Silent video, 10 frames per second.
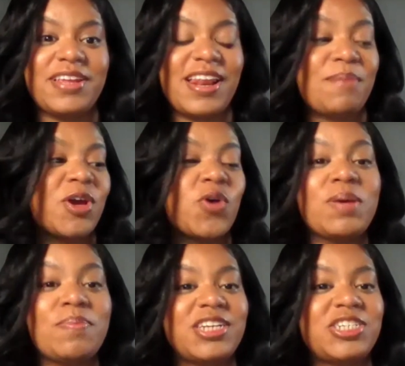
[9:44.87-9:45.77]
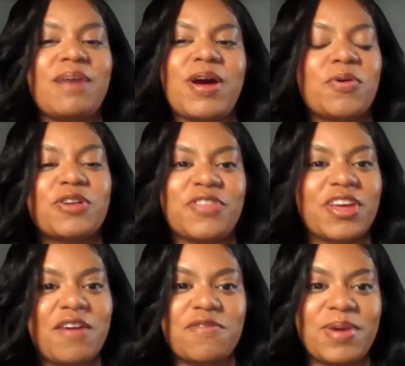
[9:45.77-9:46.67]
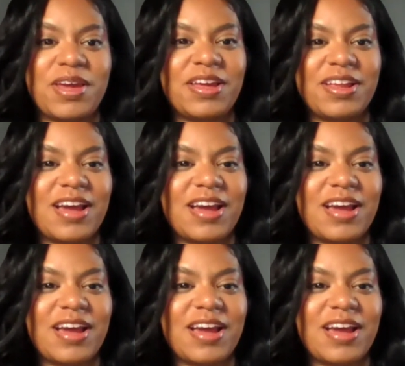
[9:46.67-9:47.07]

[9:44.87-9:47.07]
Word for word: And I'm gonna yeah. quit my job. I worked for the government.